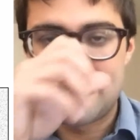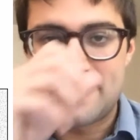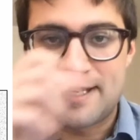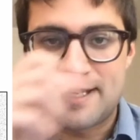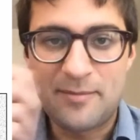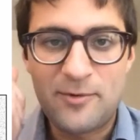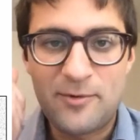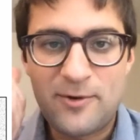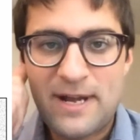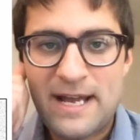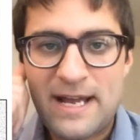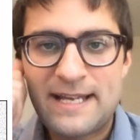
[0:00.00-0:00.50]
to
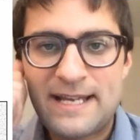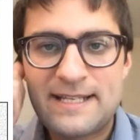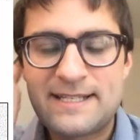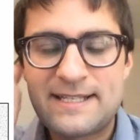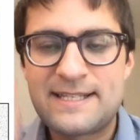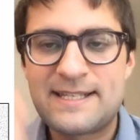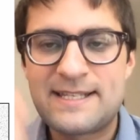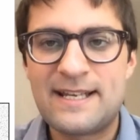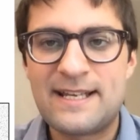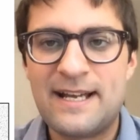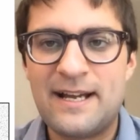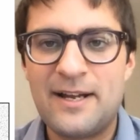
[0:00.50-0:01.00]

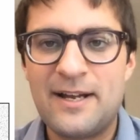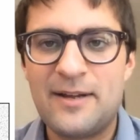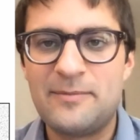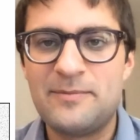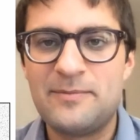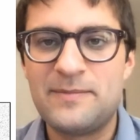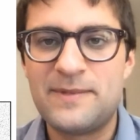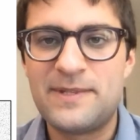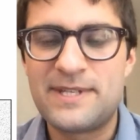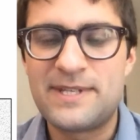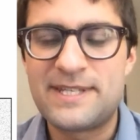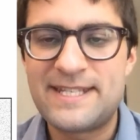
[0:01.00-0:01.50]
summarize,
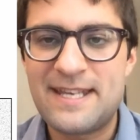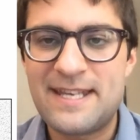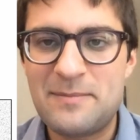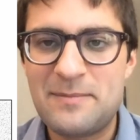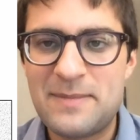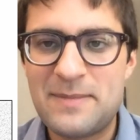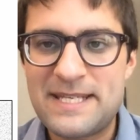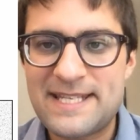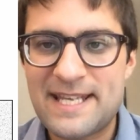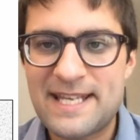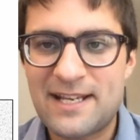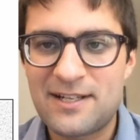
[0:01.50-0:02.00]
the
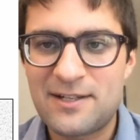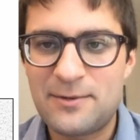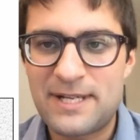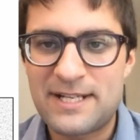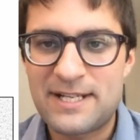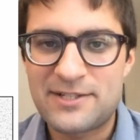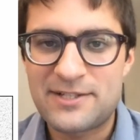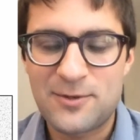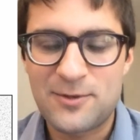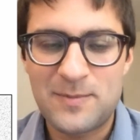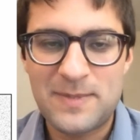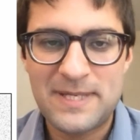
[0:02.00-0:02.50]
CMB
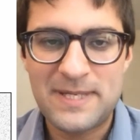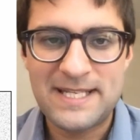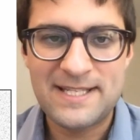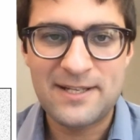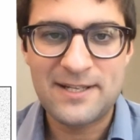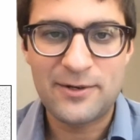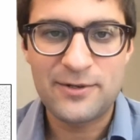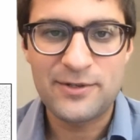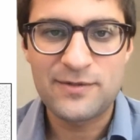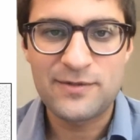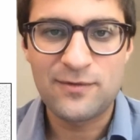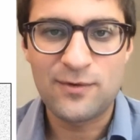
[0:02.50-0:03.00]
secondary anisotropies
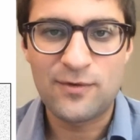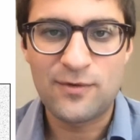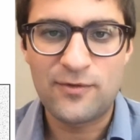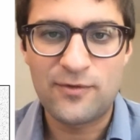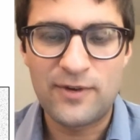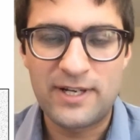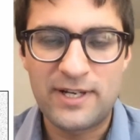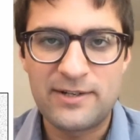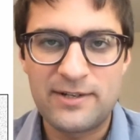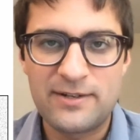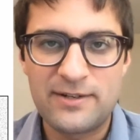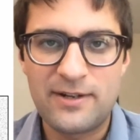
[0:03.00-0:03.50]
are useful
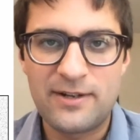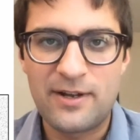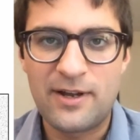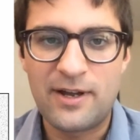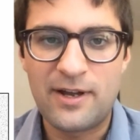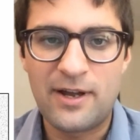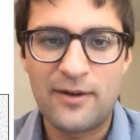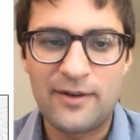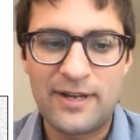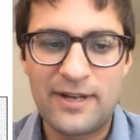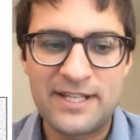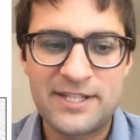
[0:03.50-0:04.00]
for
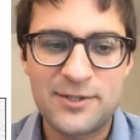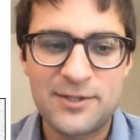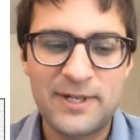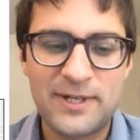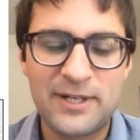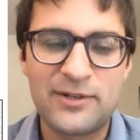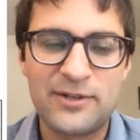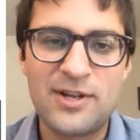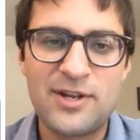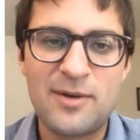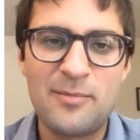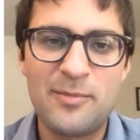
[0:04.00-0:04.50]

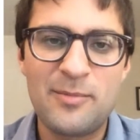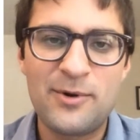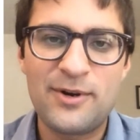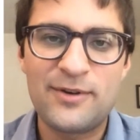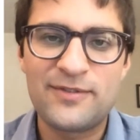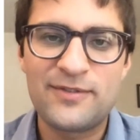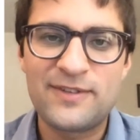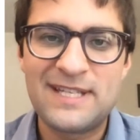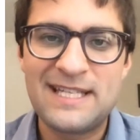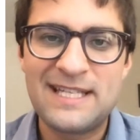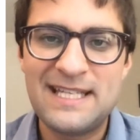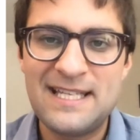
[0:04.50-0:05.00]
answering a number
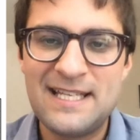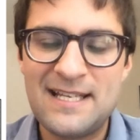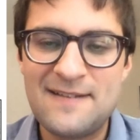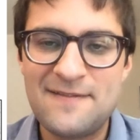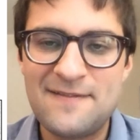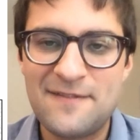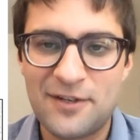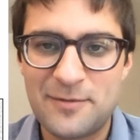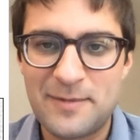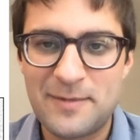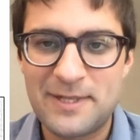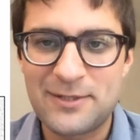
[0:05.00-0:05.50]
of key
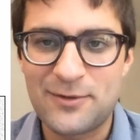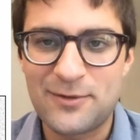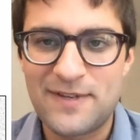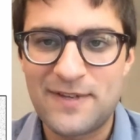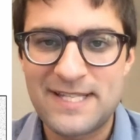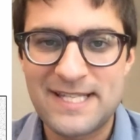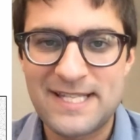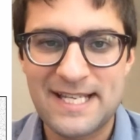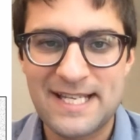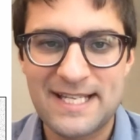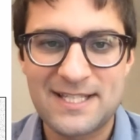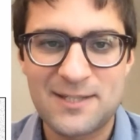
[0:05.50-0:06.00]
fundamental
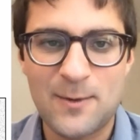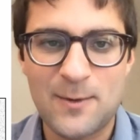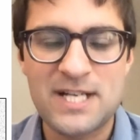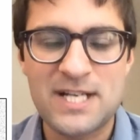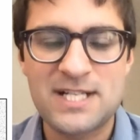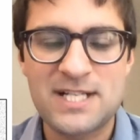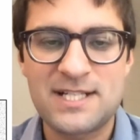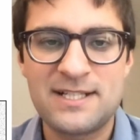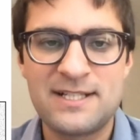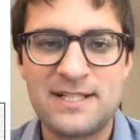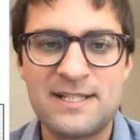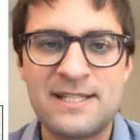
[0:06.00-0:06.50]
physics
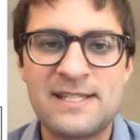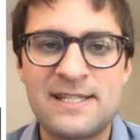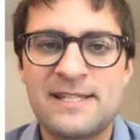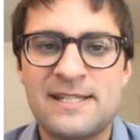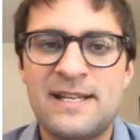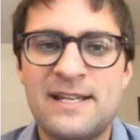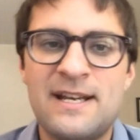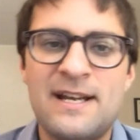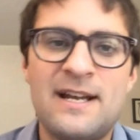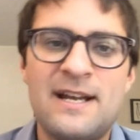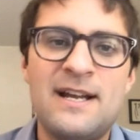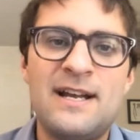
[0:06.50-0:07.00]
questions.
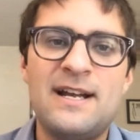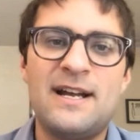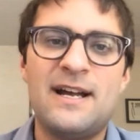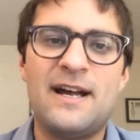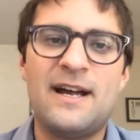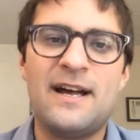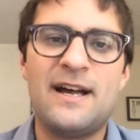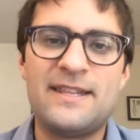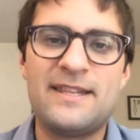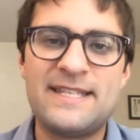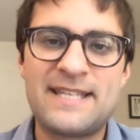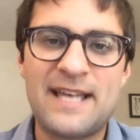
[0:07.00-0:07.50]

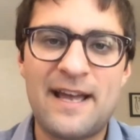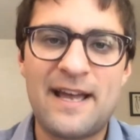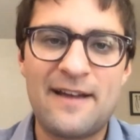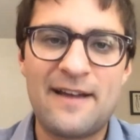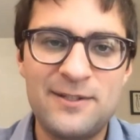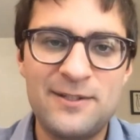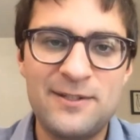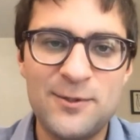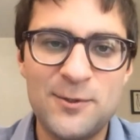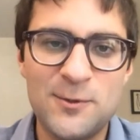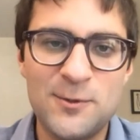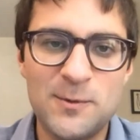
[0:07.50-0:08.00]
These
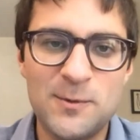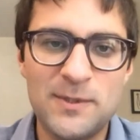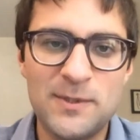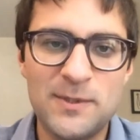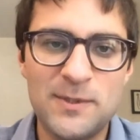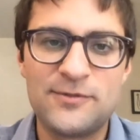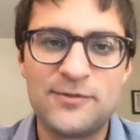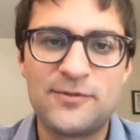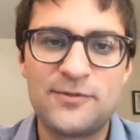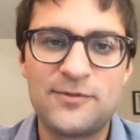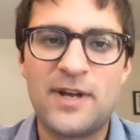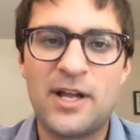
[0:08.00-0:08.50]
have to do
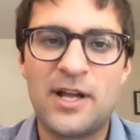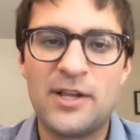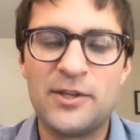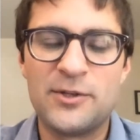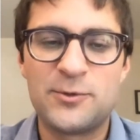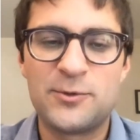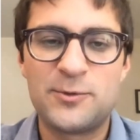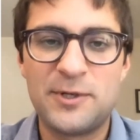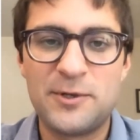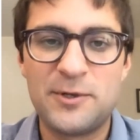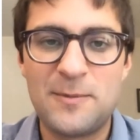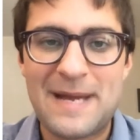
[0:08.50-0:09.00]
with
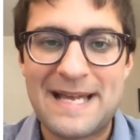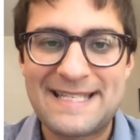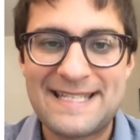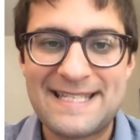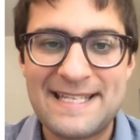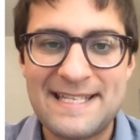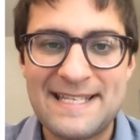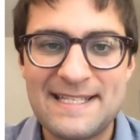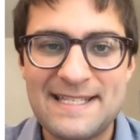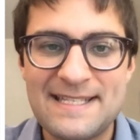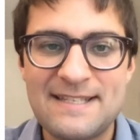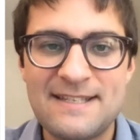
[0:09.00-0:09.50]
neutrino
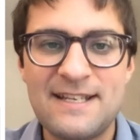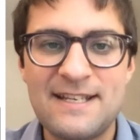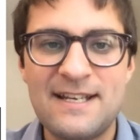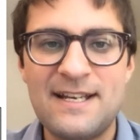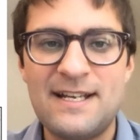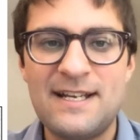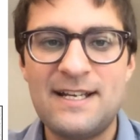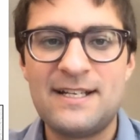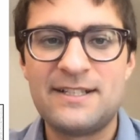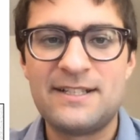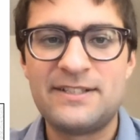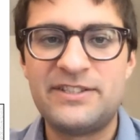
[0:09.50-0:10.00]
masses,
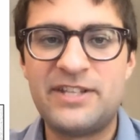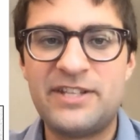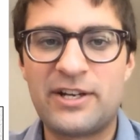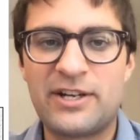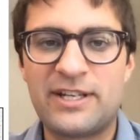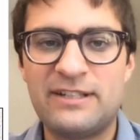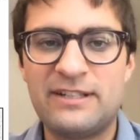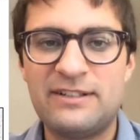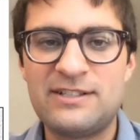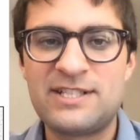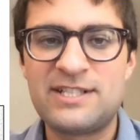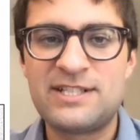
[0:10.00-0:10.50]

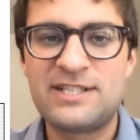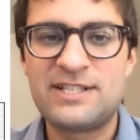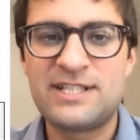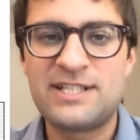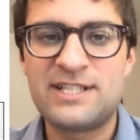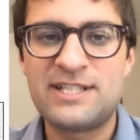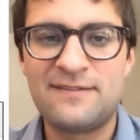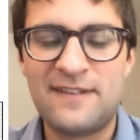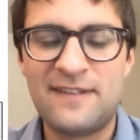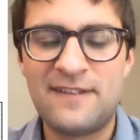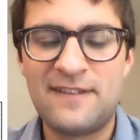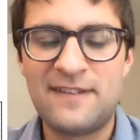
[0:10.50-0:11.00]
dark
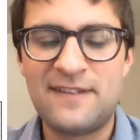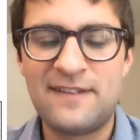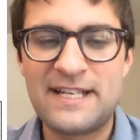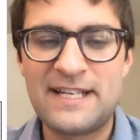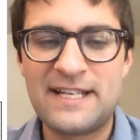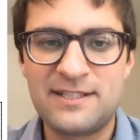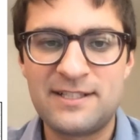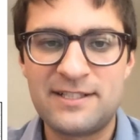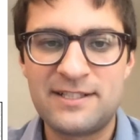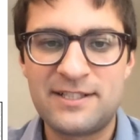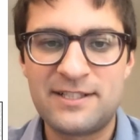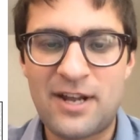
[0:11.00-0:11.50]
energy,
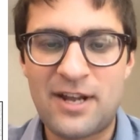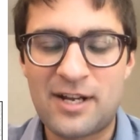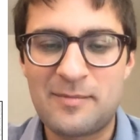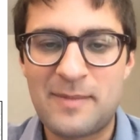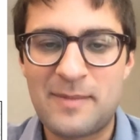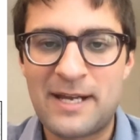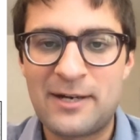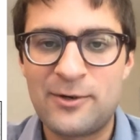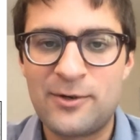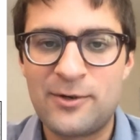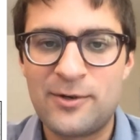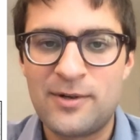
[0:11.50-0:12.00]
inflation, dark
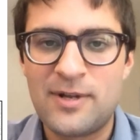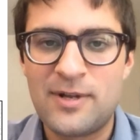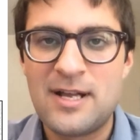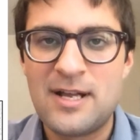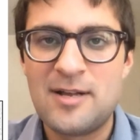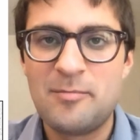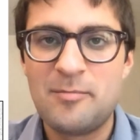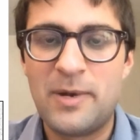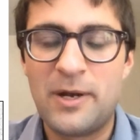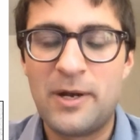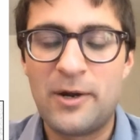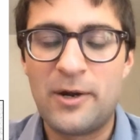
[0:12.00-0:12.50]
matter,
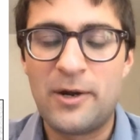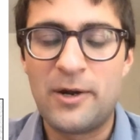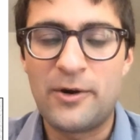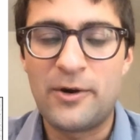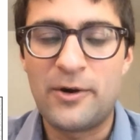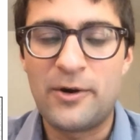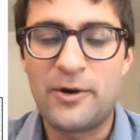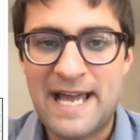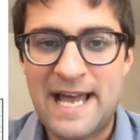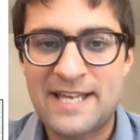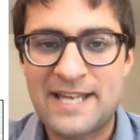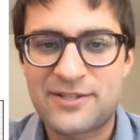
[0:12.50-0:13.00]
but
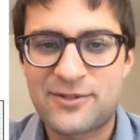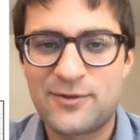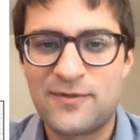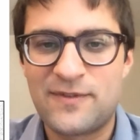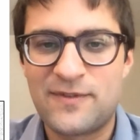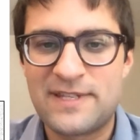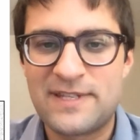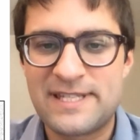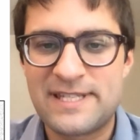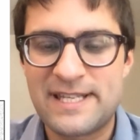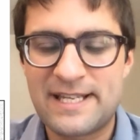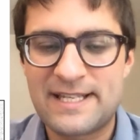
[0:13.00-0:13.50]
also the
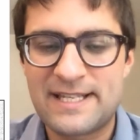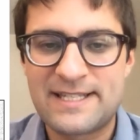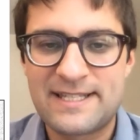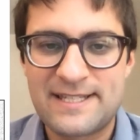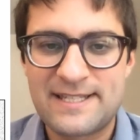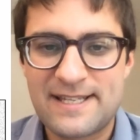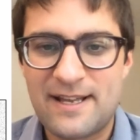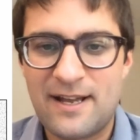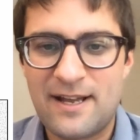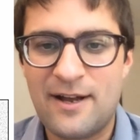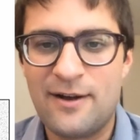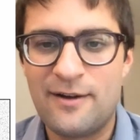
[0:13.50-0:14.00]

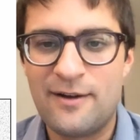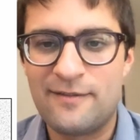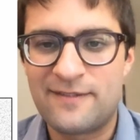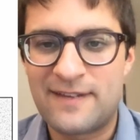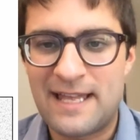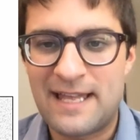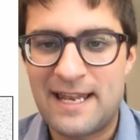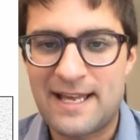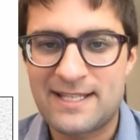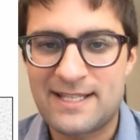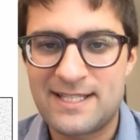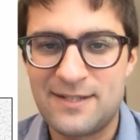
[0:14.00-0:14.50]
astrophysics
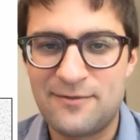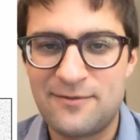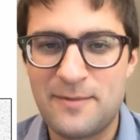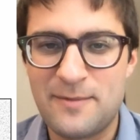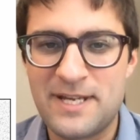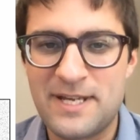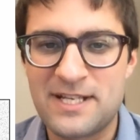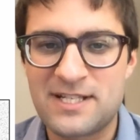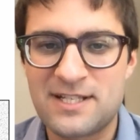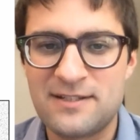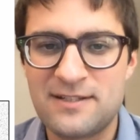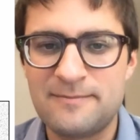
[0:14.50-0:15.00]
of galaxy
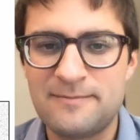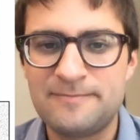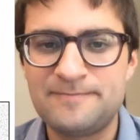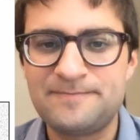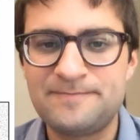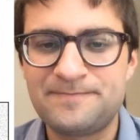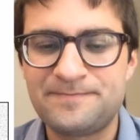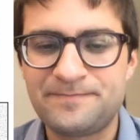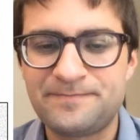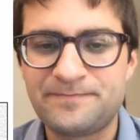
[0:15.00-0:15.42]
formation.